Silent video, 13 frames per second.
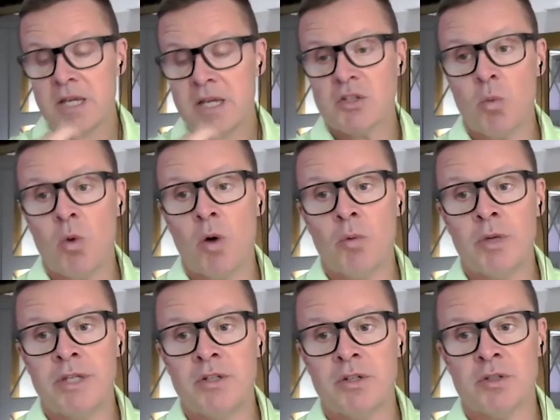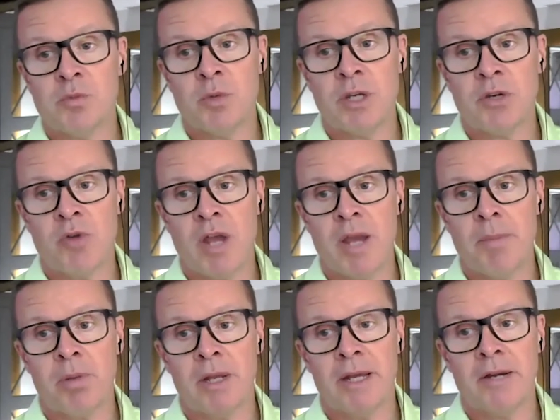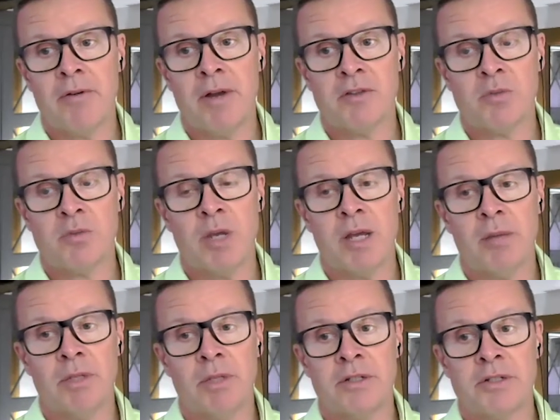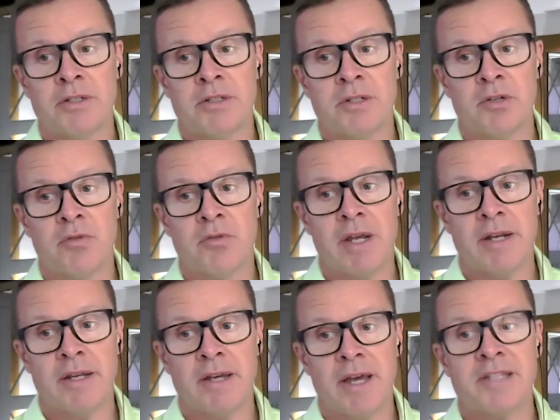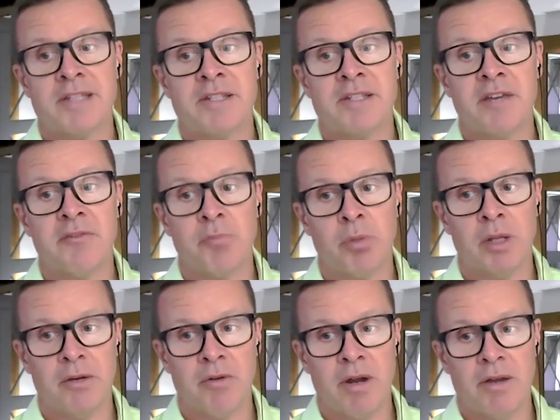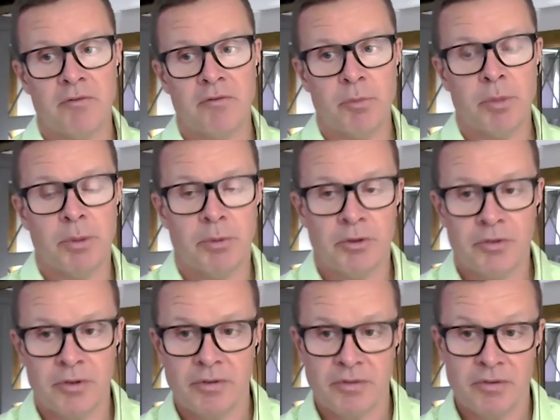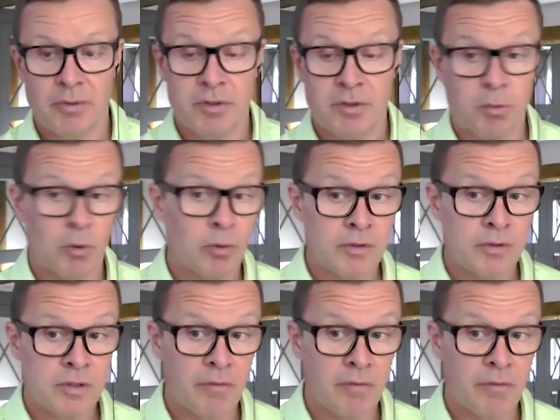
So what we do is we create playgrounds, and we help leaders to create a safe playground for people to explore those